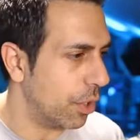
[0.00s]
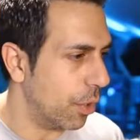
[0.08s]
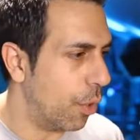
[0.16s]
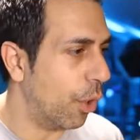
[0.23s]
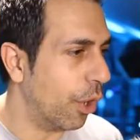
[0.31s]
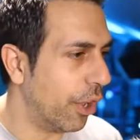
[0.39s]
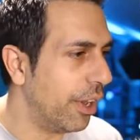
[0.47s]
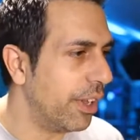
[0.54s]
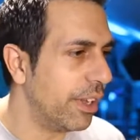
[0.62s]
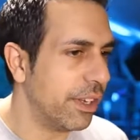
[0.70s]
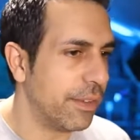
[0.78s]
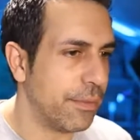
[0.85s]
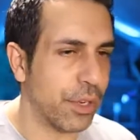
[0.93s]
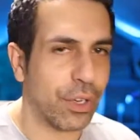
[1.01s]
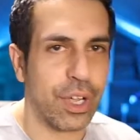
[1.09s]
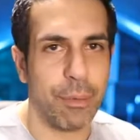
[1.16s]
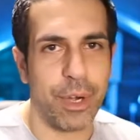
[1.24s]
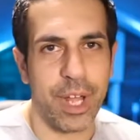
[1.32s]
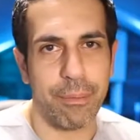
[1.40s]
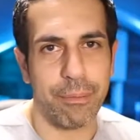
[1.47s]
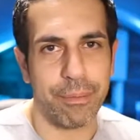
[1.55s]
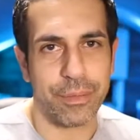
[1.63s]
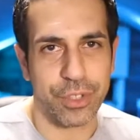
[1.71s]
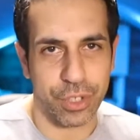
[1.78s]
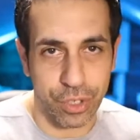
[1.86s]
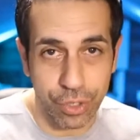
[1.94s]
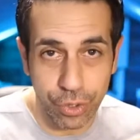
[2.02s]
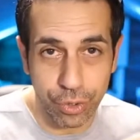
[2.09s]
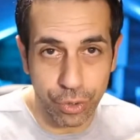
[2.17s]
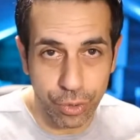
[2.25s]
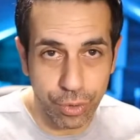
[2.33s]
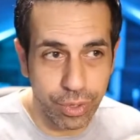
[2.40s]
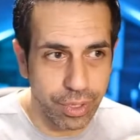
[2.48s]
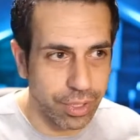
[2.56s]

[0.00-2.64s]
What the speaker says: Or if they're coming up to you